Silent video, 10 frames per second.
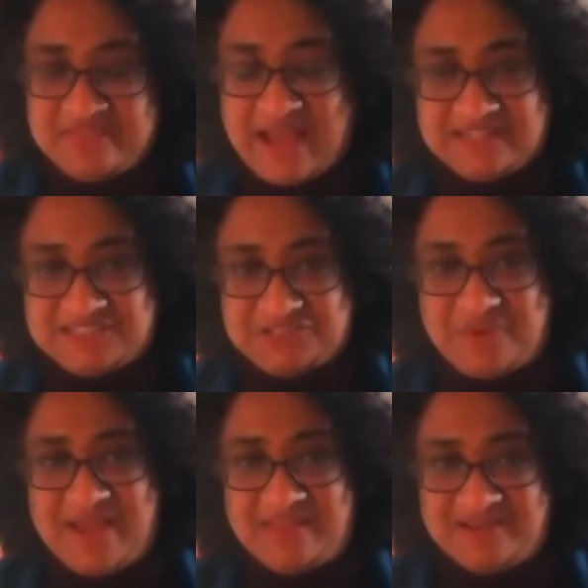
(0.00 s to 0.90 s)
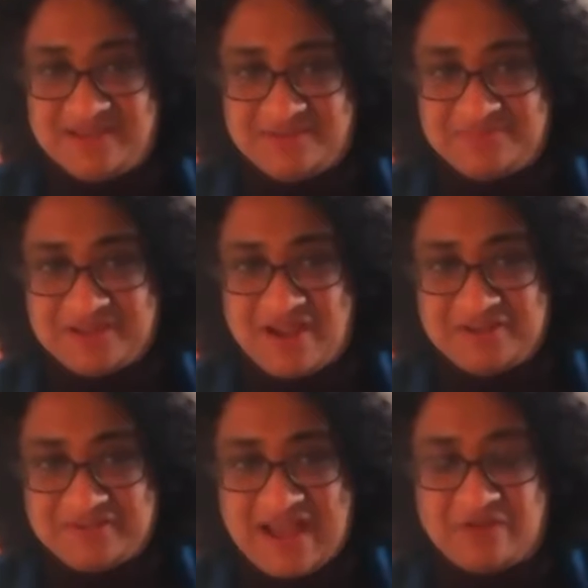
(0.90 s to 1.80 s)
that's where the kind
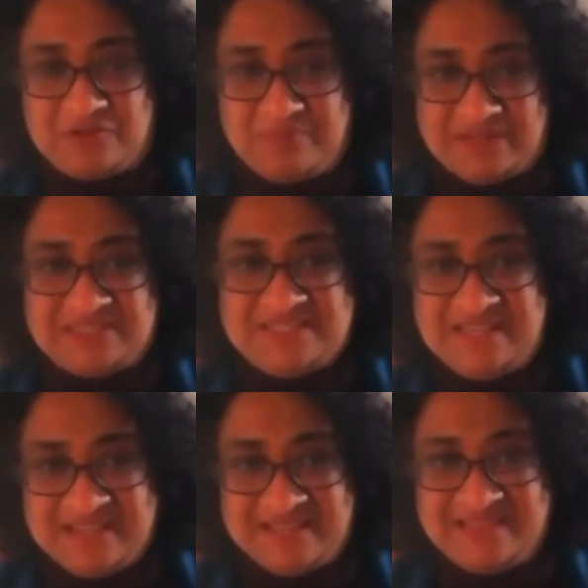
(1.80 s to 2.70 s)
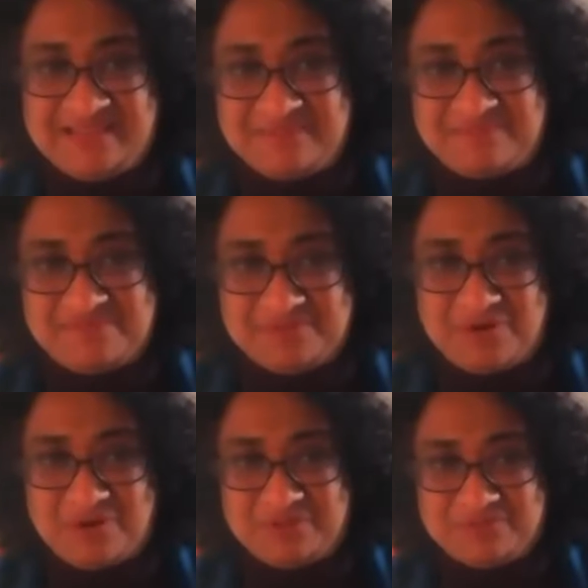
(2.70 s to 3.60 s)
of accountability and the
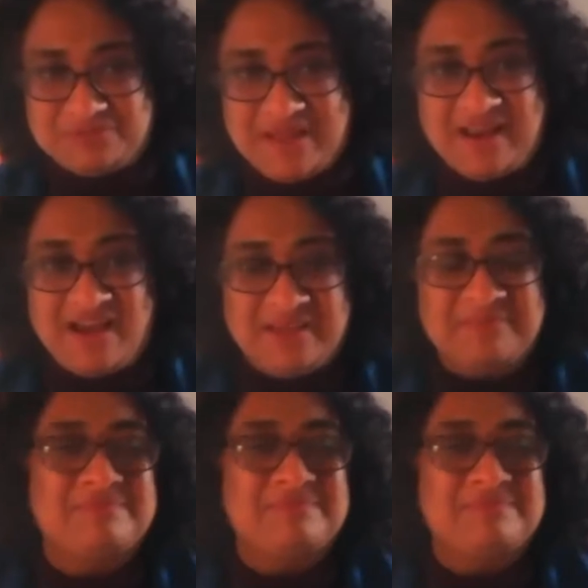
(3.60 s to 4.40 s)
problems may lie.